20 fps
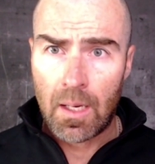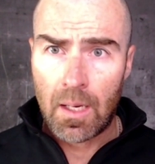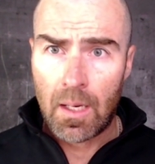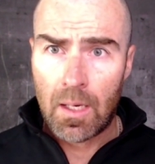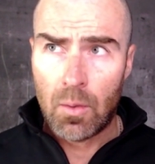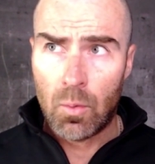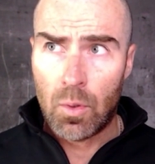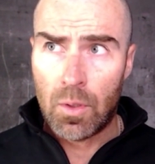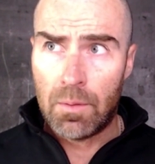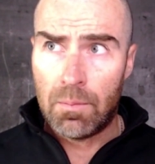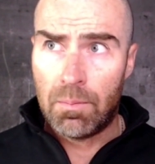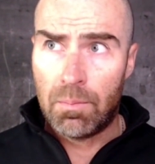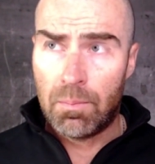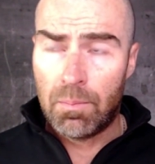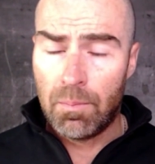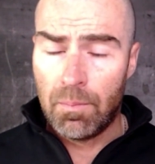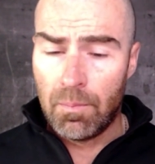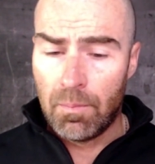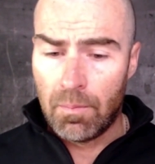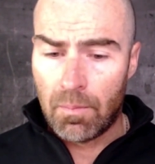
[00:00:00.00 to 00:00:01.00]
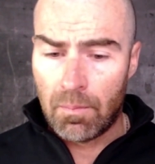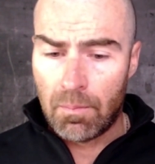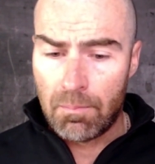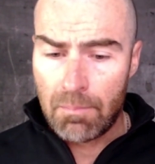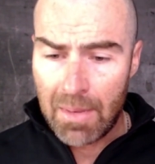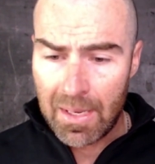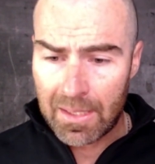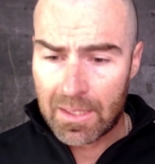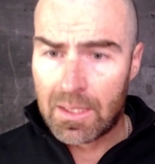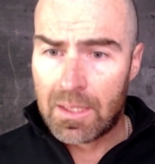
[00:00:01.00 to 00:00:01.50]
it would
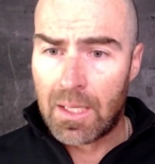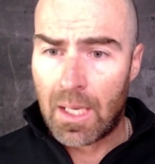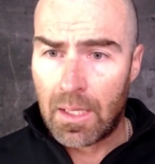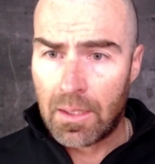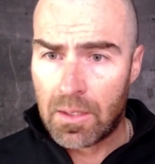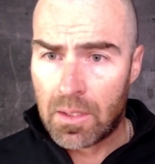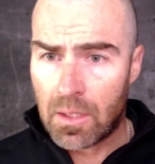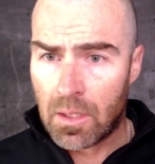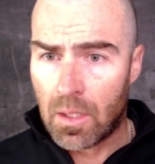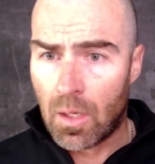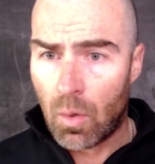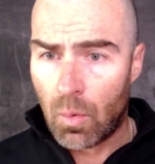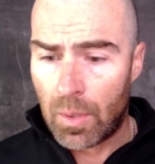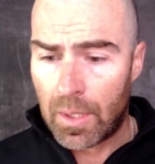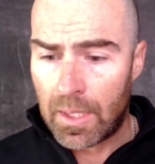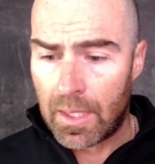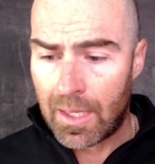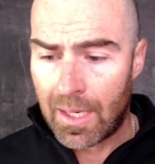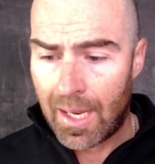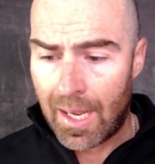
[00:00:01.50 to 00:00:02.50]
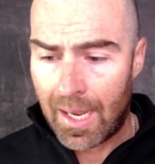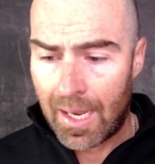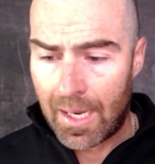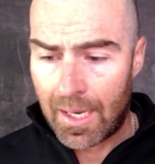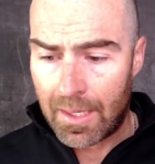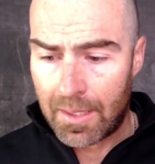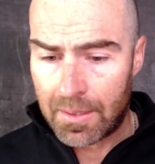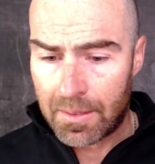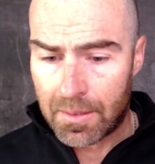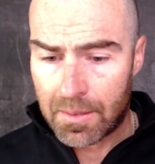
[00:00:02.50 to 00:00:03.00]
make sense to go in
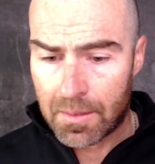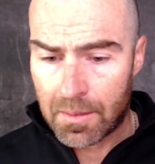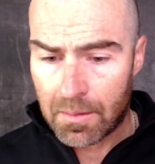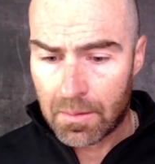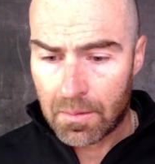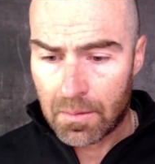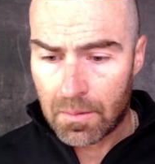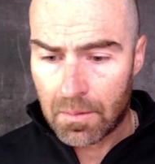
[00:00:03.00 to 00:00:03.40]
as